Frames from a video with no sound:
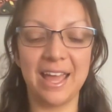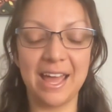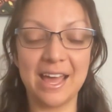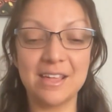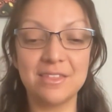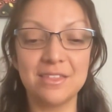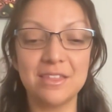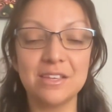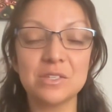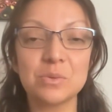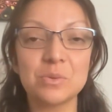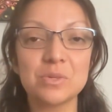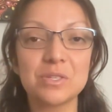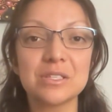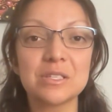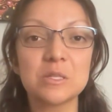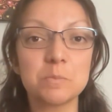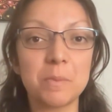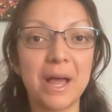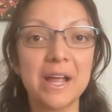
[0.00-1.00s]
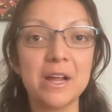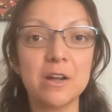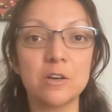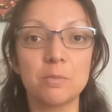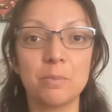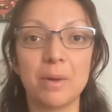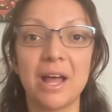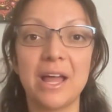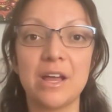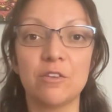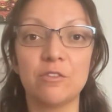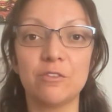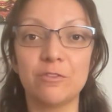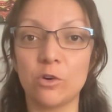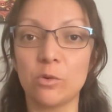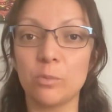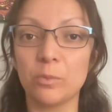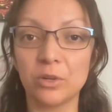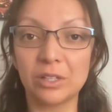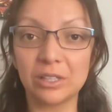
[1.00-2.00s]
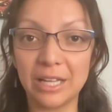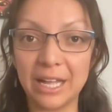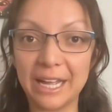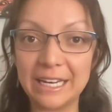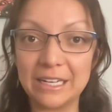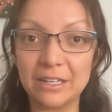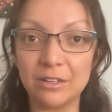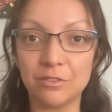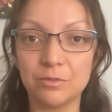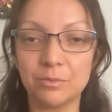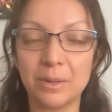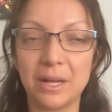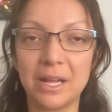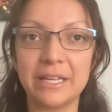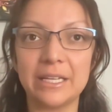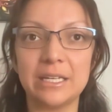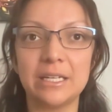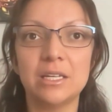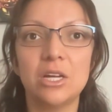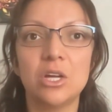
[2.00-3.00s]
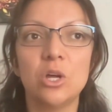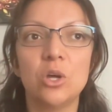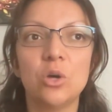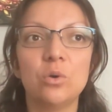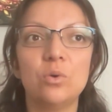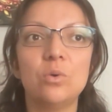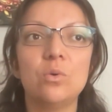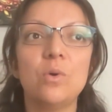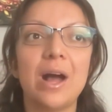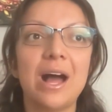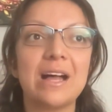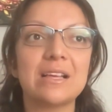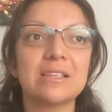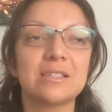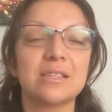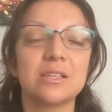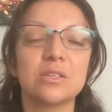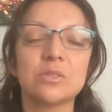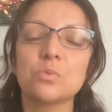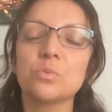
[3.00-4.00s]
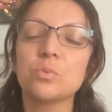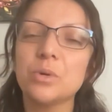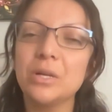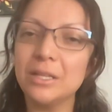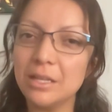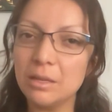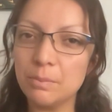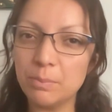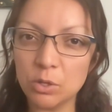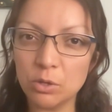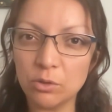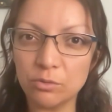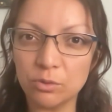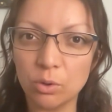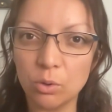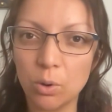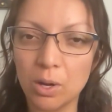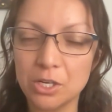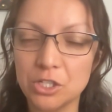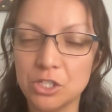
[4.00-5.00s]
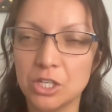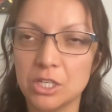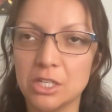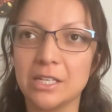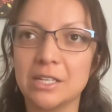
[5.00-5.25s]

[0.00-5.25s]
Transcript: And this was inspired by a former client of mine who asked this really beautiful question.